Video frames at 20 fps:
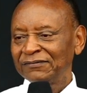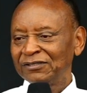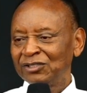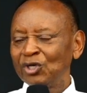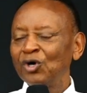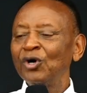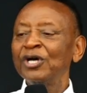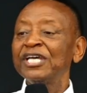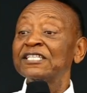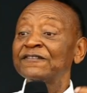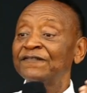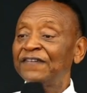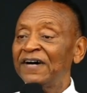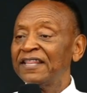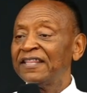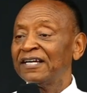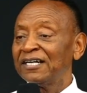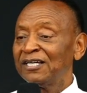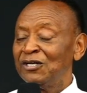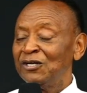No, his
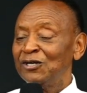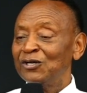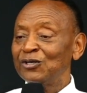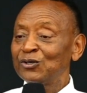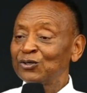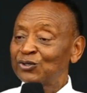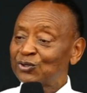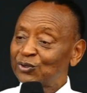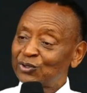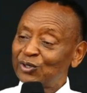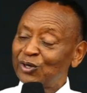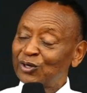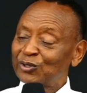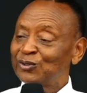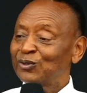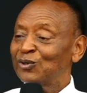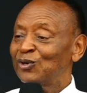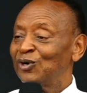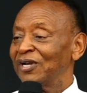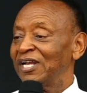father used to talk
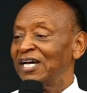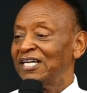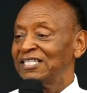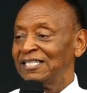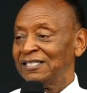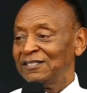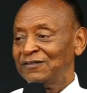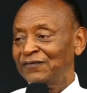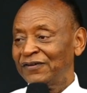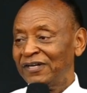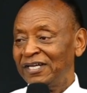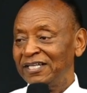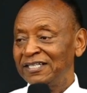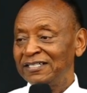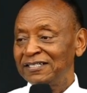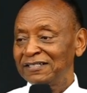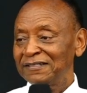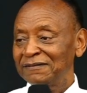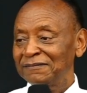to God as his friend